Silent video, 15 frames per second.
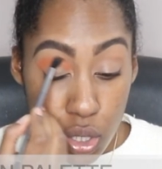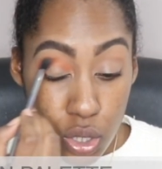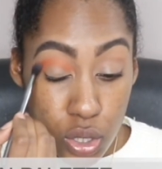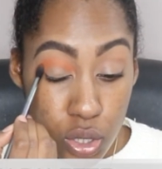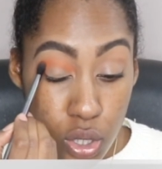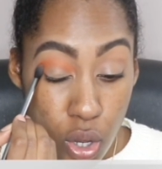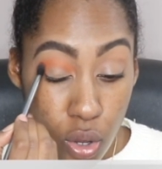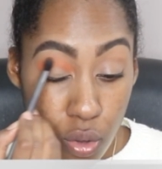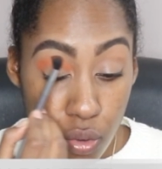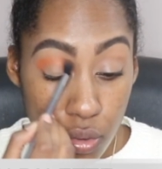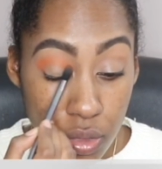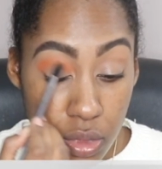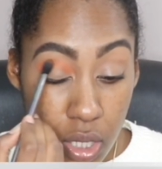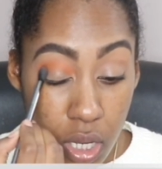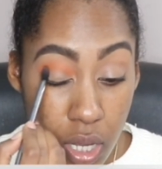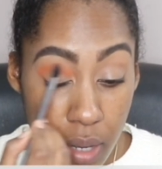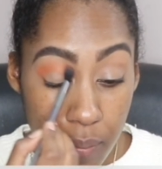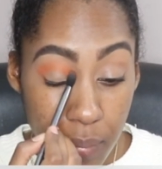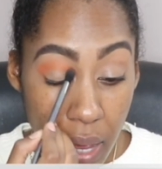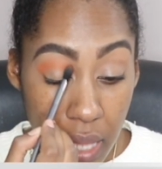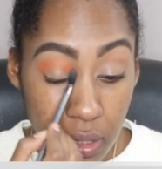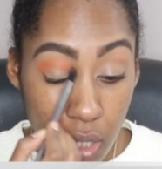So
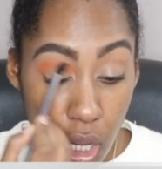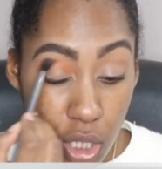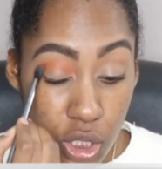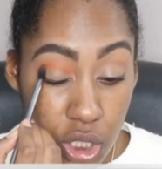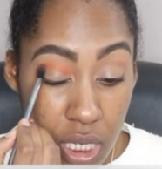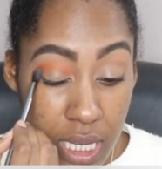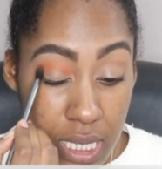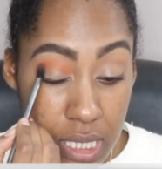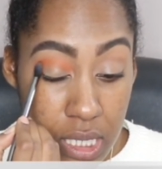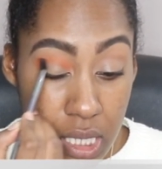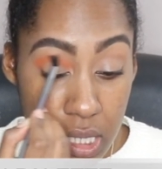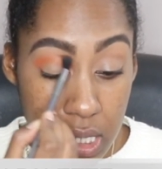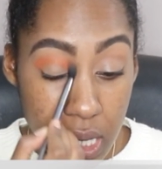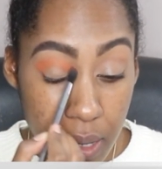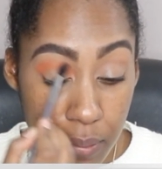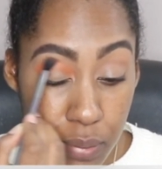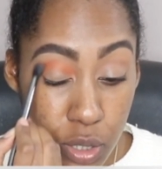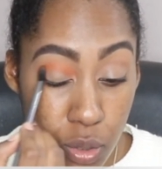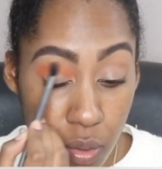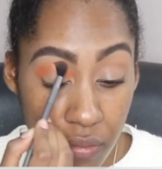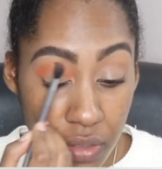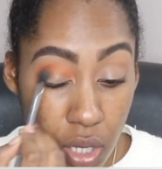the band launch is the
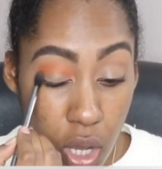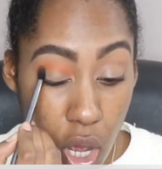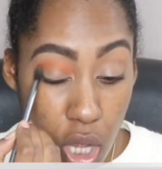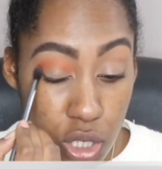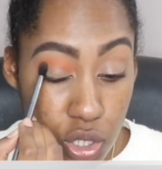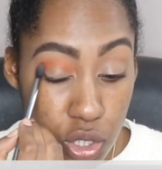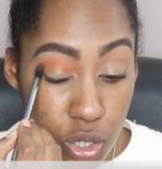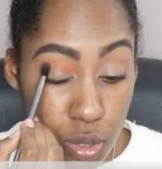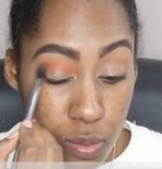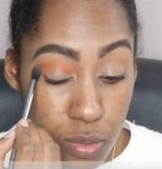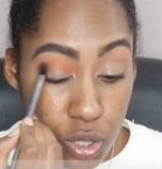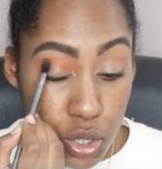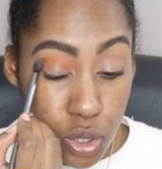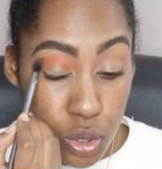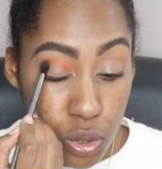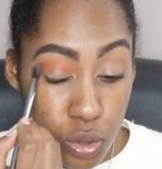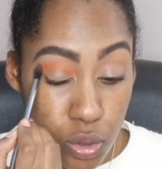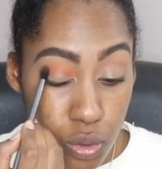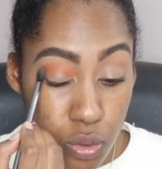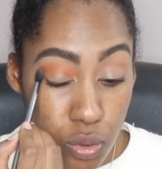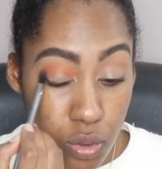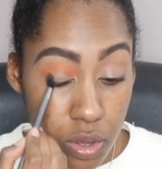debut of the costumes
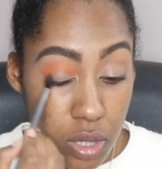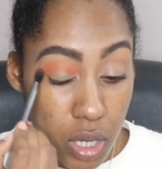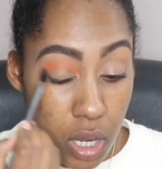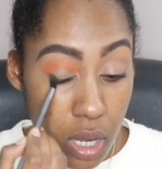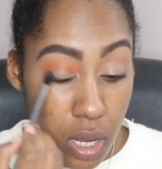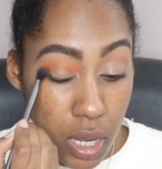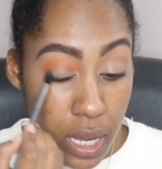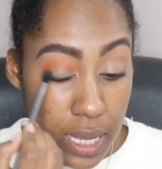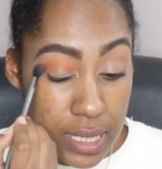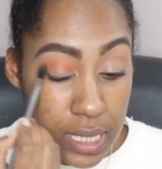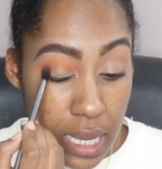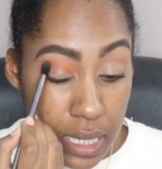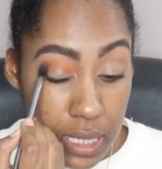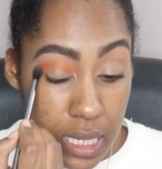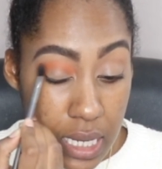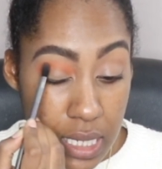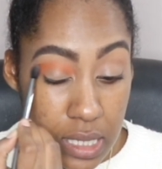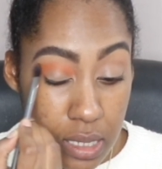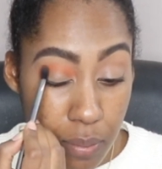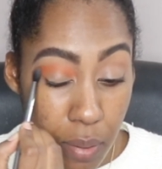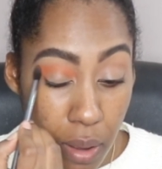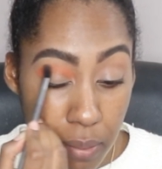to the attendees,
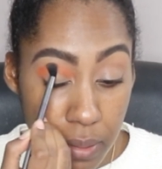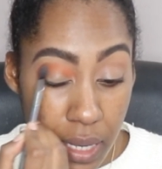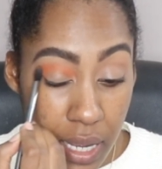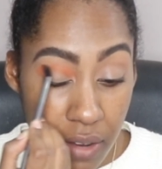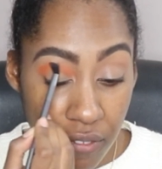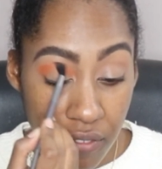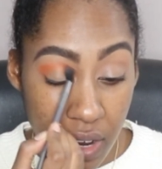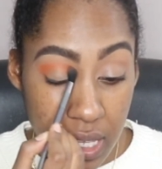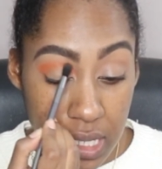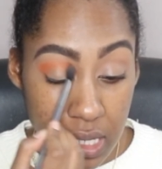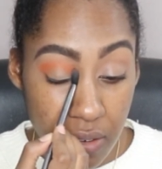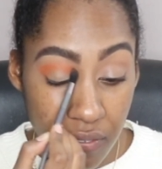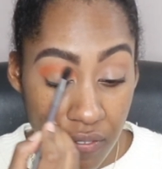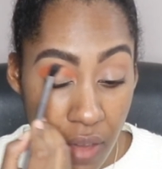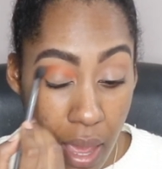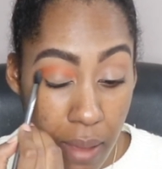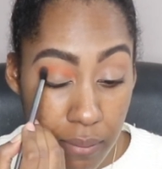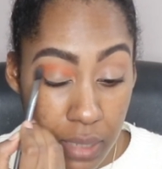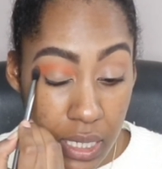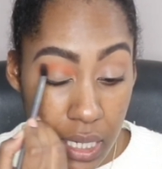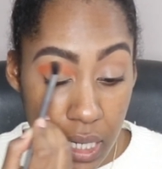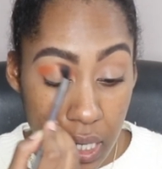the public, friends and
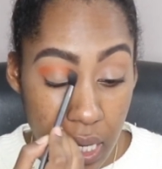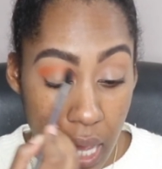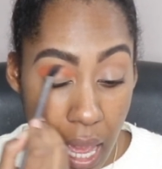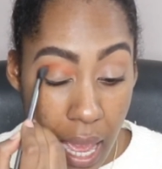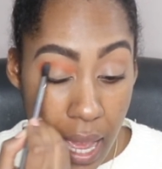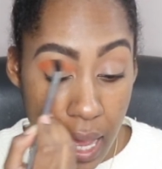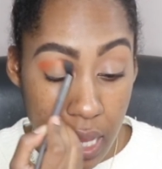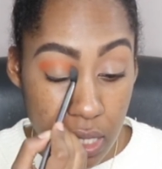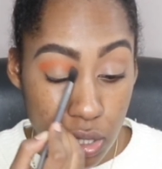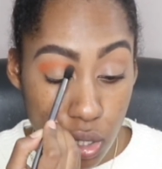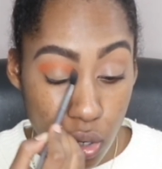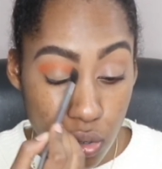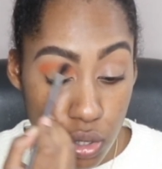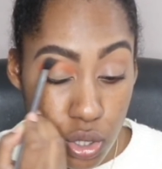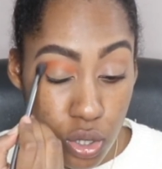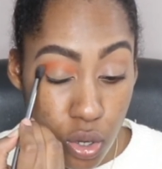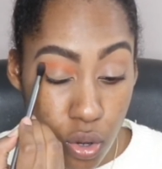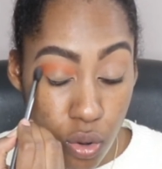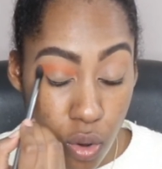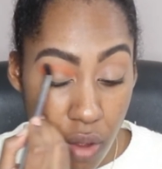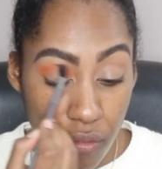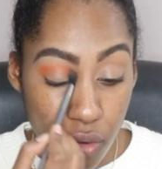family, and
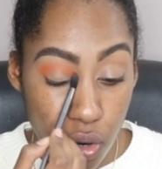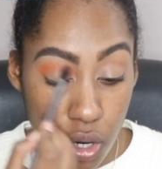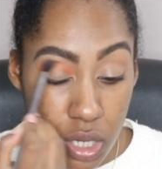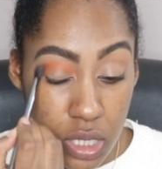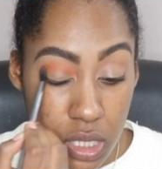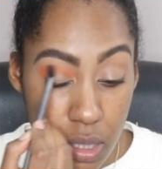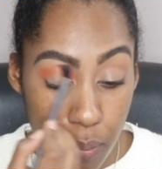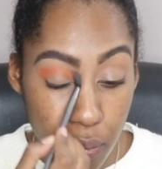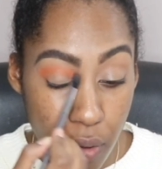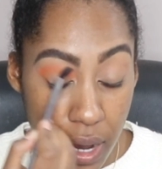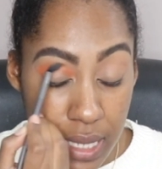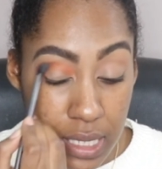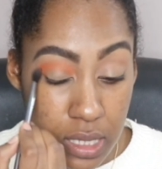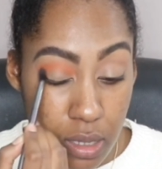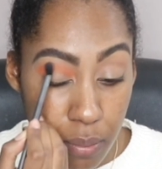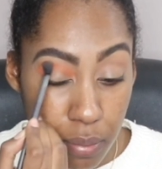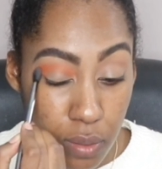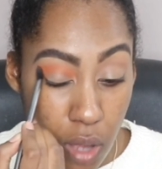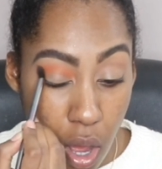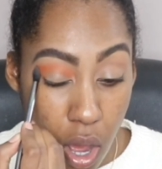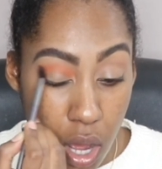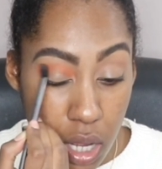also of course the press, the
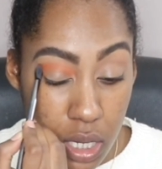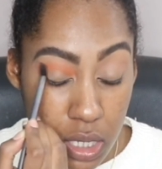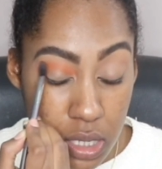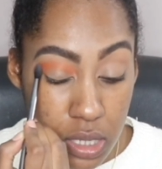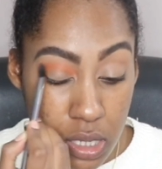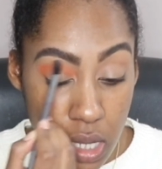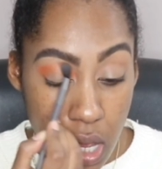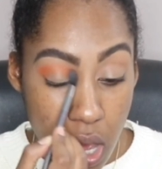blogs,